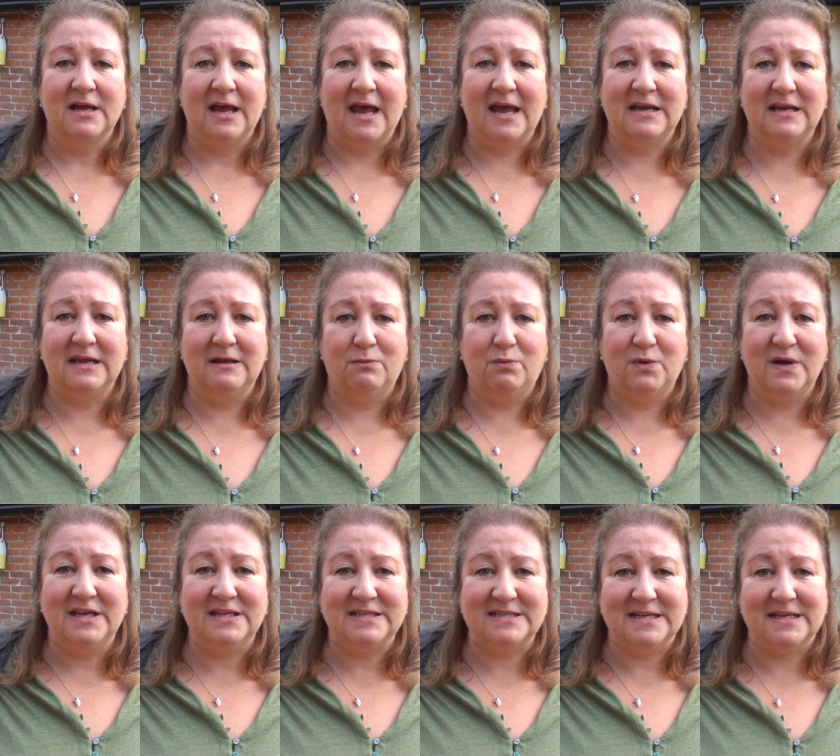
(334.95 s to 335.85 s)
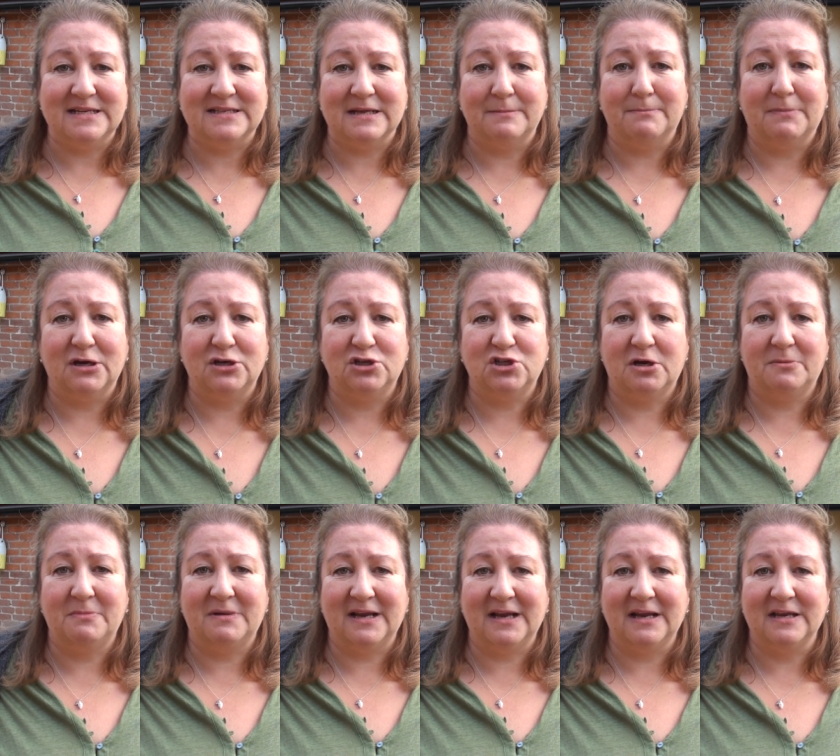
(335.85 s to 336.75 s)
any weed seeds that might
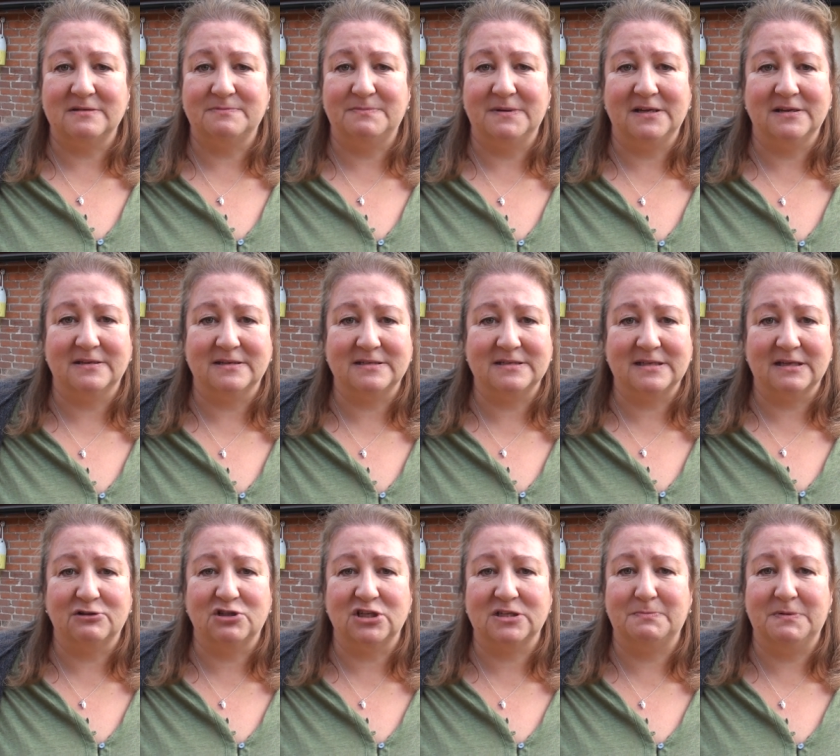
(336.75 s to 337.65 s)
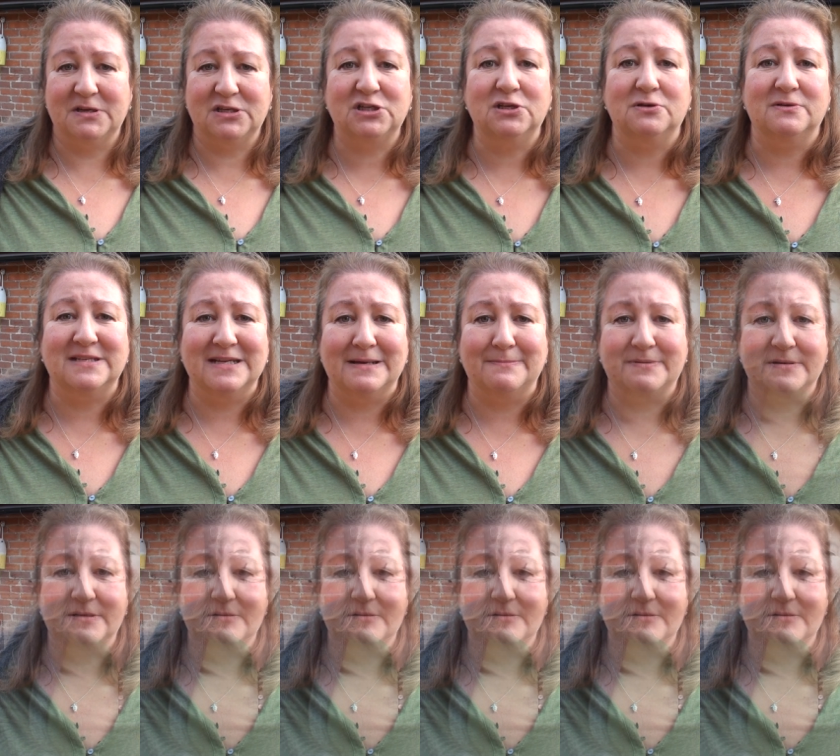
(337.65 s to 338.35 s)
germinate because they'll just be too deep.